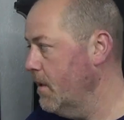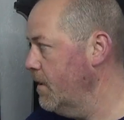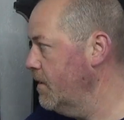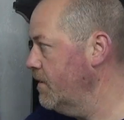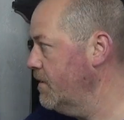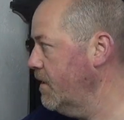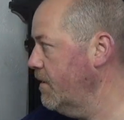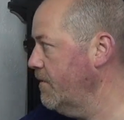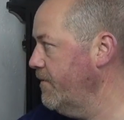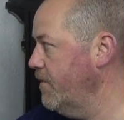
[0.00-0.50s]

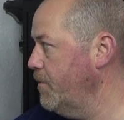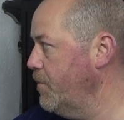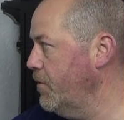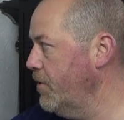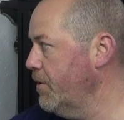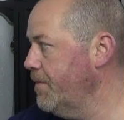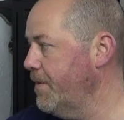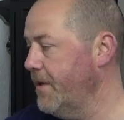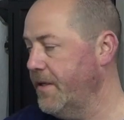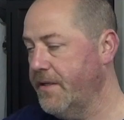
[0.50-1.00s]
So if you
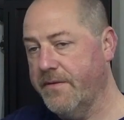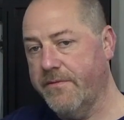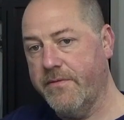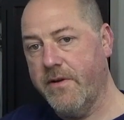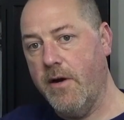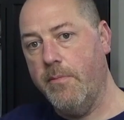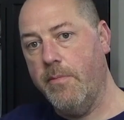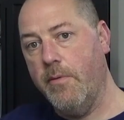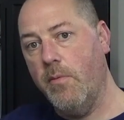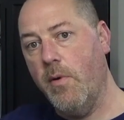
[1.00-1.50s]
put a piece of
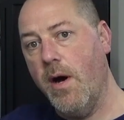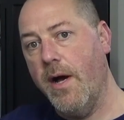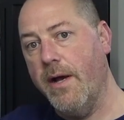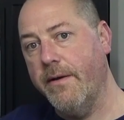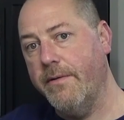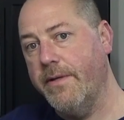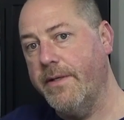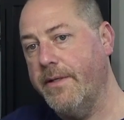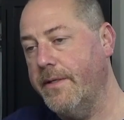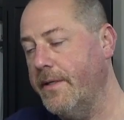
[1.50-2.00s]
copper
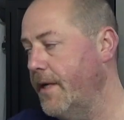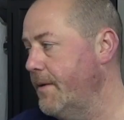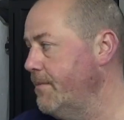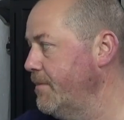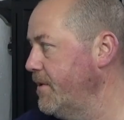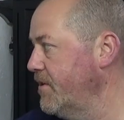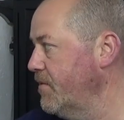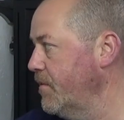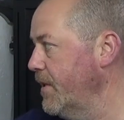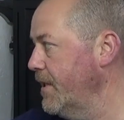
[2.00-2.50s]
wire in
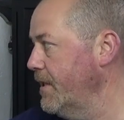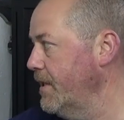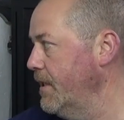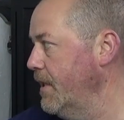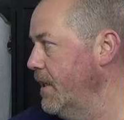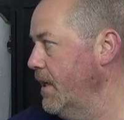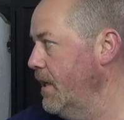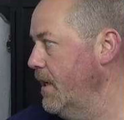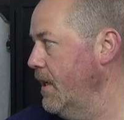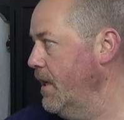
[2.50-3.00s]
between
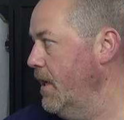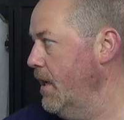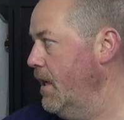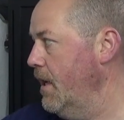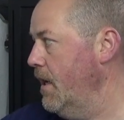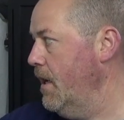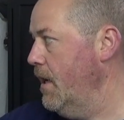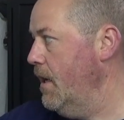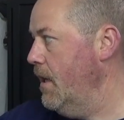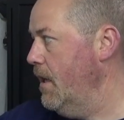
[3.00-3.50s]

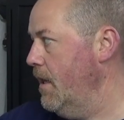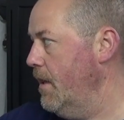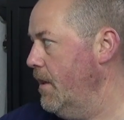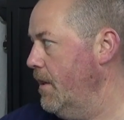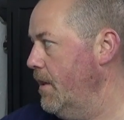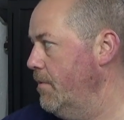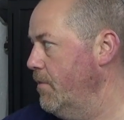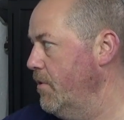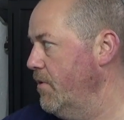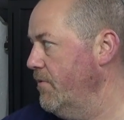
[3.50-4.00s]

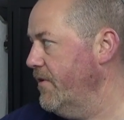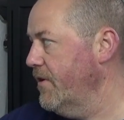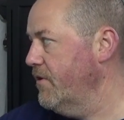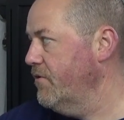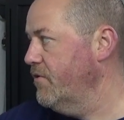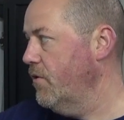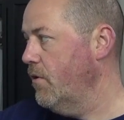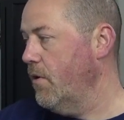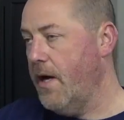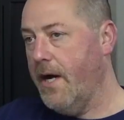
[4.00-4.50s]
the moving
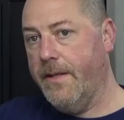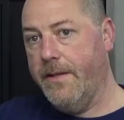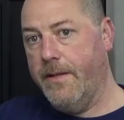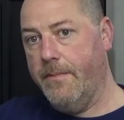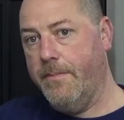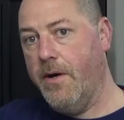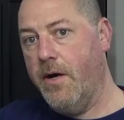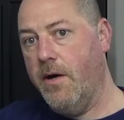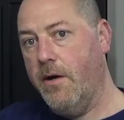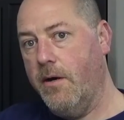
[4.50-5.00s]
jaw and the
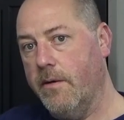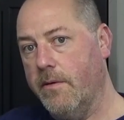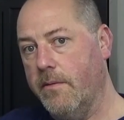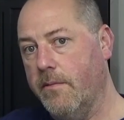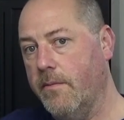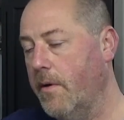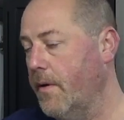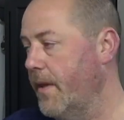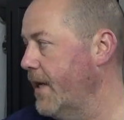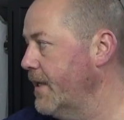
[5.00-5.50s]
part,
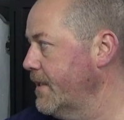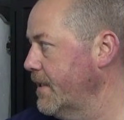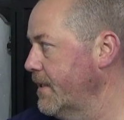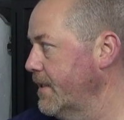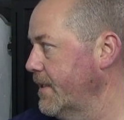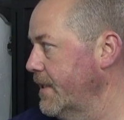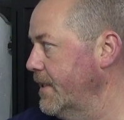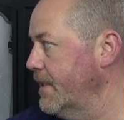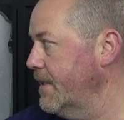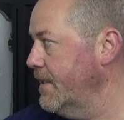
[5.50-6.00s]
what that
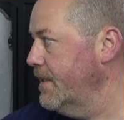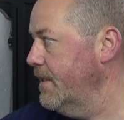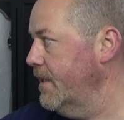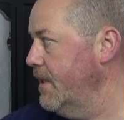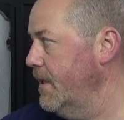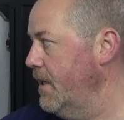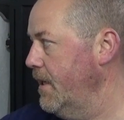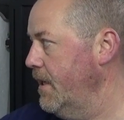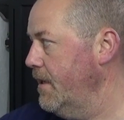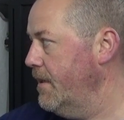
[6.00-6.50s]
does is
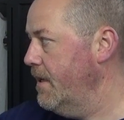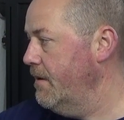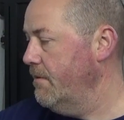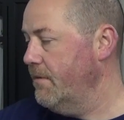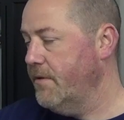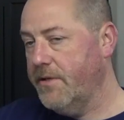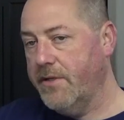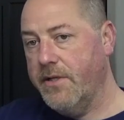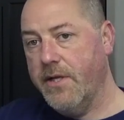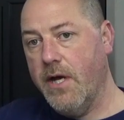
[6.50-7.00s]
there
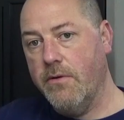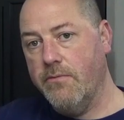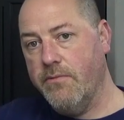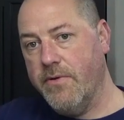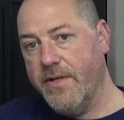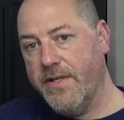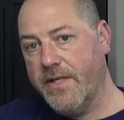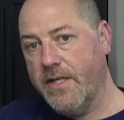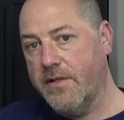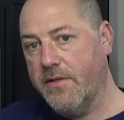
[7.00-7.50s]
is no
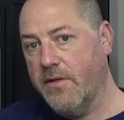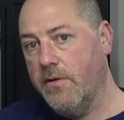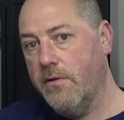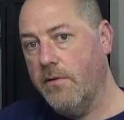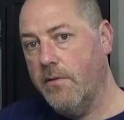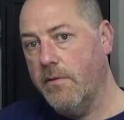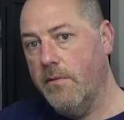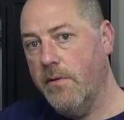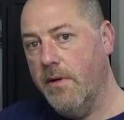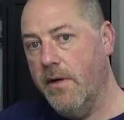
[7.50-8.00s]
risk at
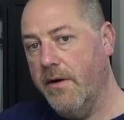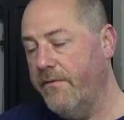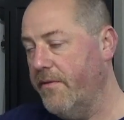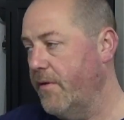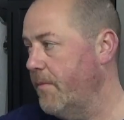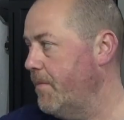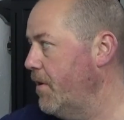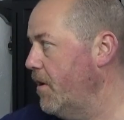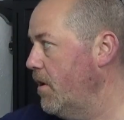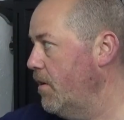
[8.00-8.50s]
all of
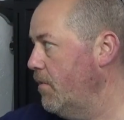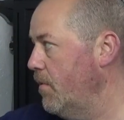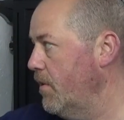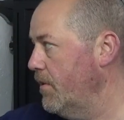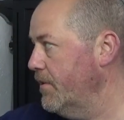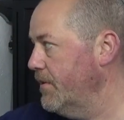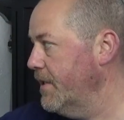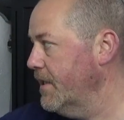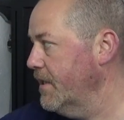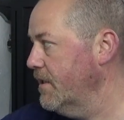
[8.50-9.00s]
the part
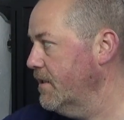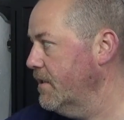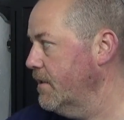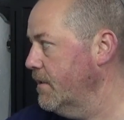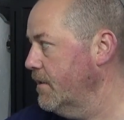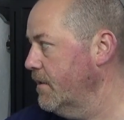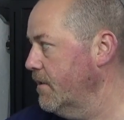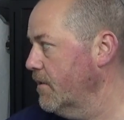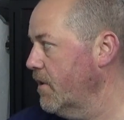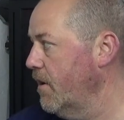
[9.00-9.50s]
wanting
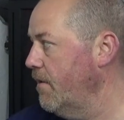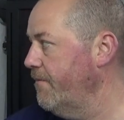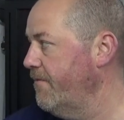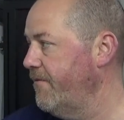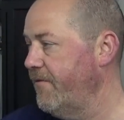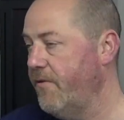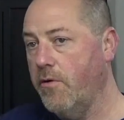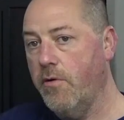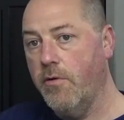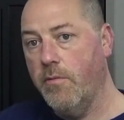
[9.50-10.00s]
to
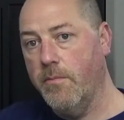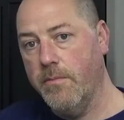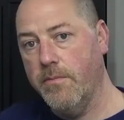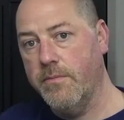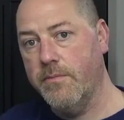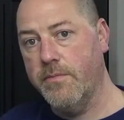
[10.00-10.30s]
conform